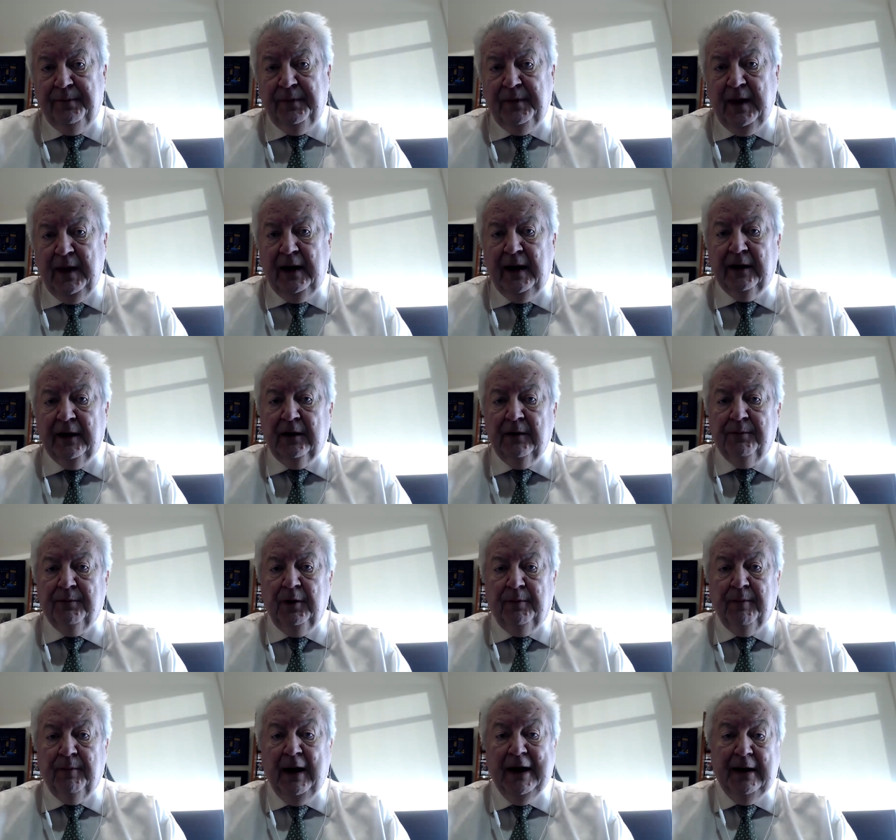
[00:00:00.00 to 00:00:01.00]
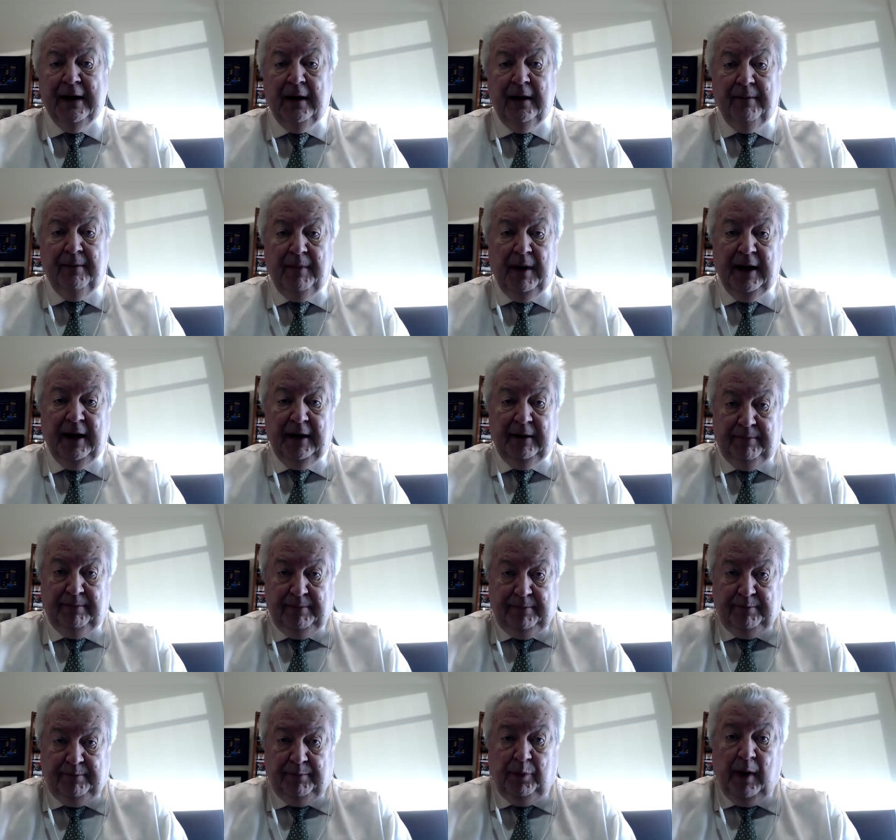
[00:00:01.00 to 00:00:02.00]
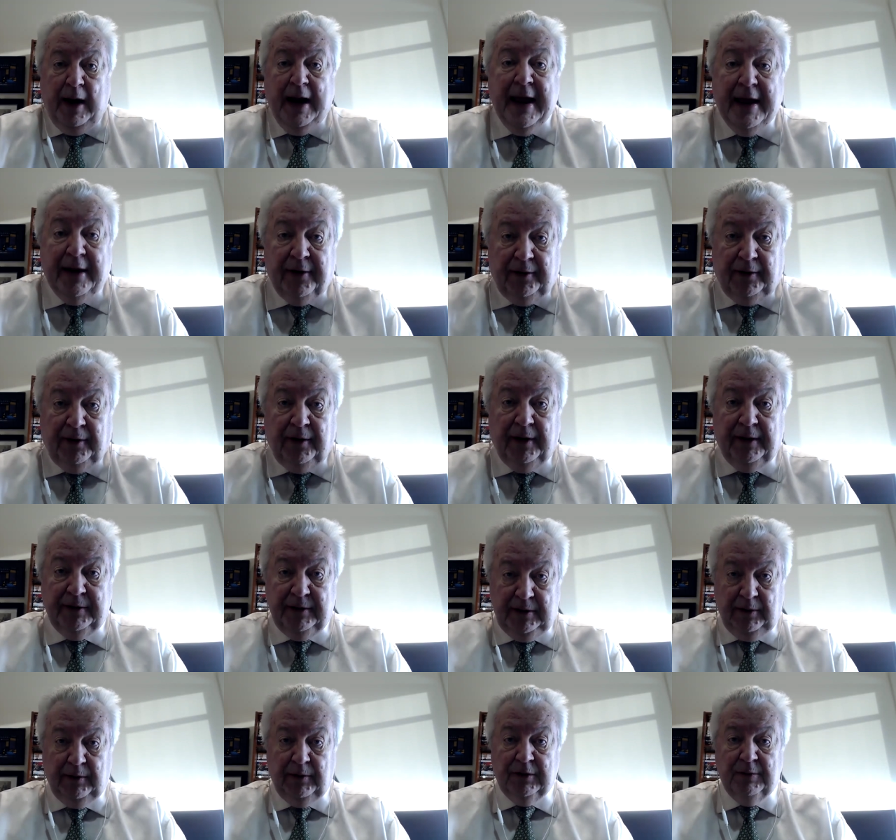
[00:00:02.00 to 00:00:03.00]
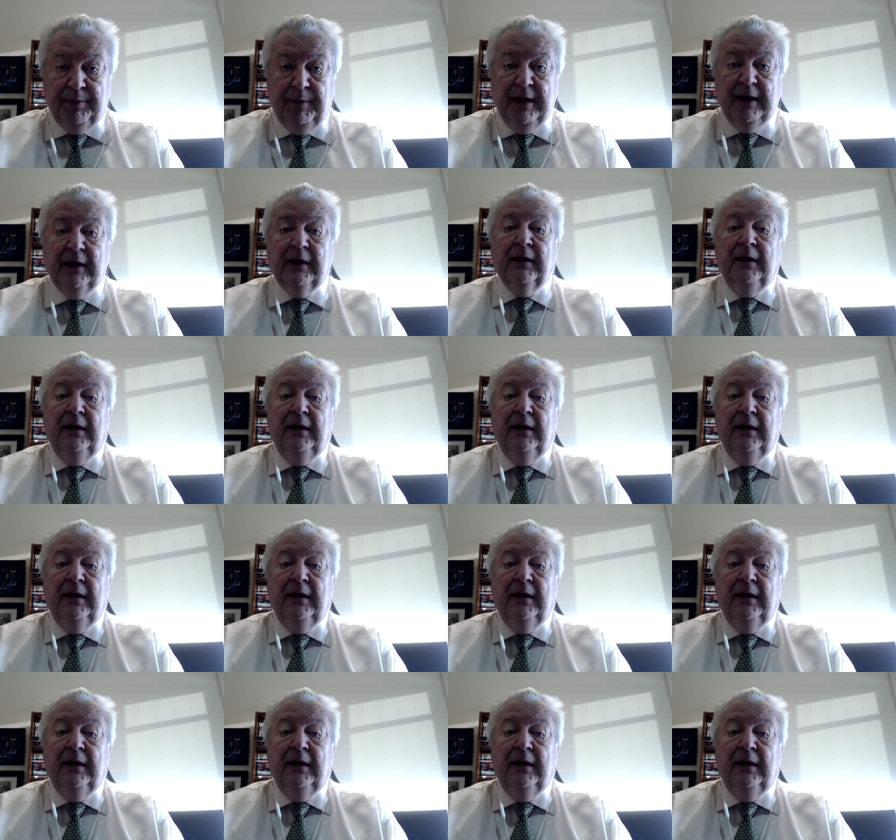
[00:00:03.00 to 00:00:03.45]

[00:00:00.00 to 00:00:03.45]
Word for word: that I could put my brand on, so to speak,